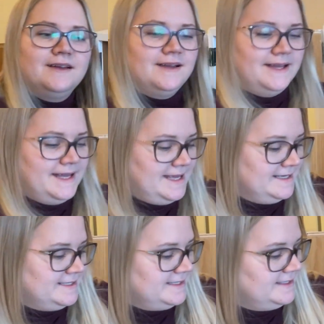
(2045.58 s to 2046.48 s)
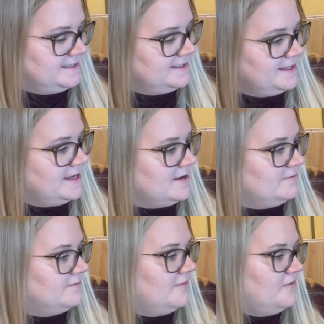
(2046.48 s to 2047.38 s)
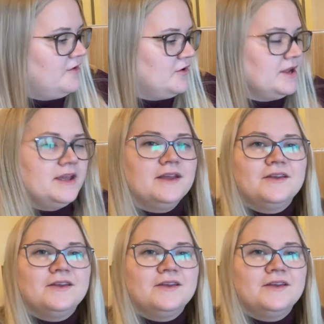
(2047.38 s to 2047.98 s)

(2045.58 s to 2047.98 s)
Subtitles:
and yeah, very